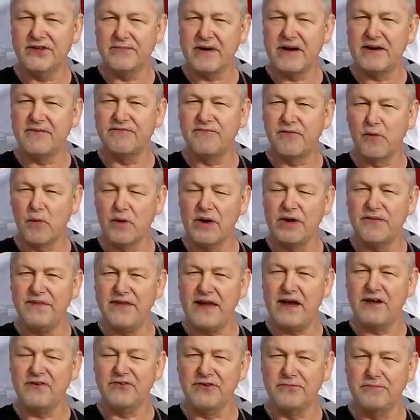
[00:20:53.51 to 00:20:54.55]
about forty
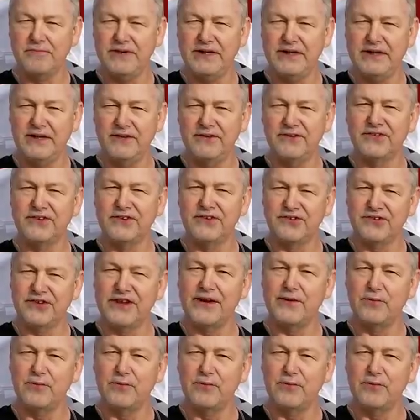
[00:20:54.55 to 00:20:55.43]
thousand bees to stay